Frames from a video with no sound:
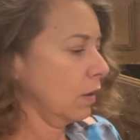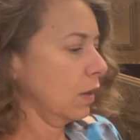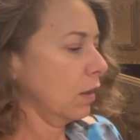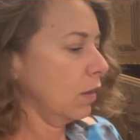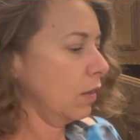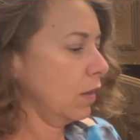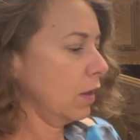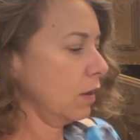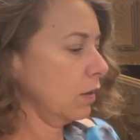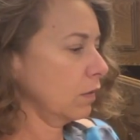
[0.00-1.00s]

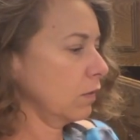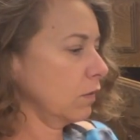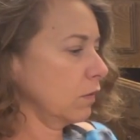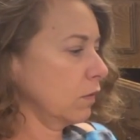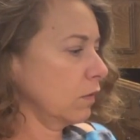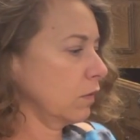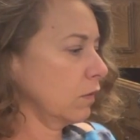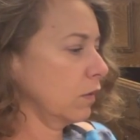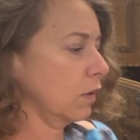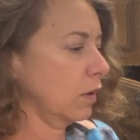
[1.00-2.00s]

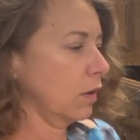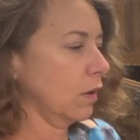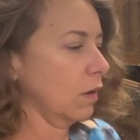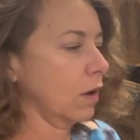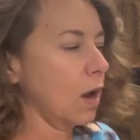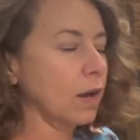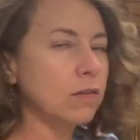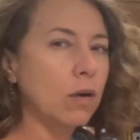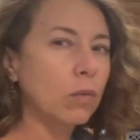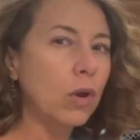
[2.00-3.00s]
This, I
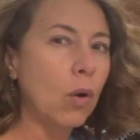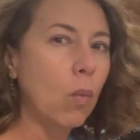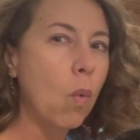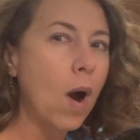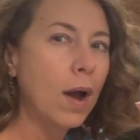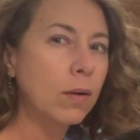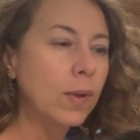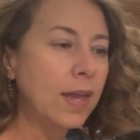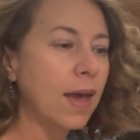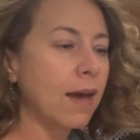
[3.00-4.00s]
don't know why
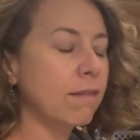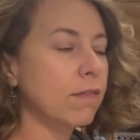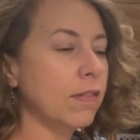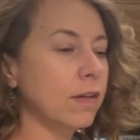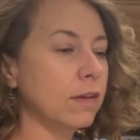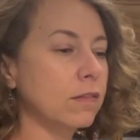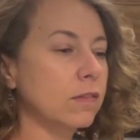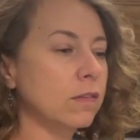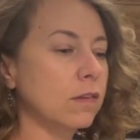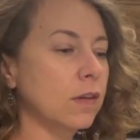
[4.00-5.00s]
we have this.